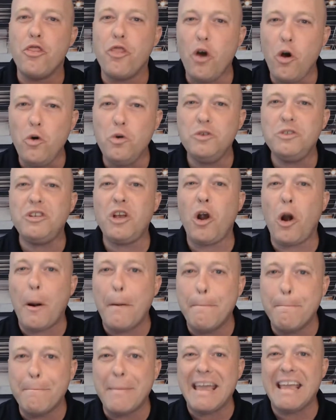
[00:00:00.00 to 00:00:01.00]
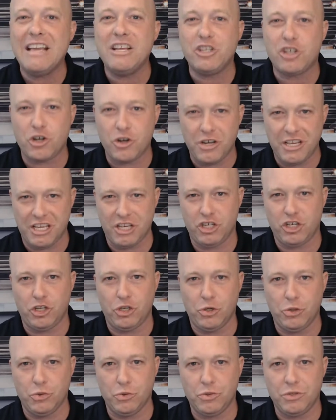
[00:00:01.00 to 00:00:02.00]
Those are major
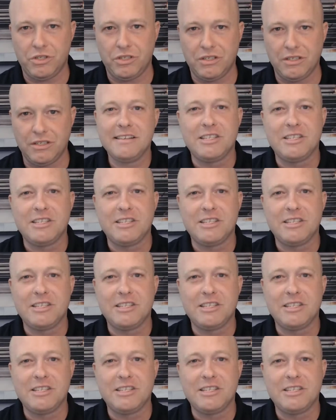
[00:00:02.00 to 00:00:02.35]
issues.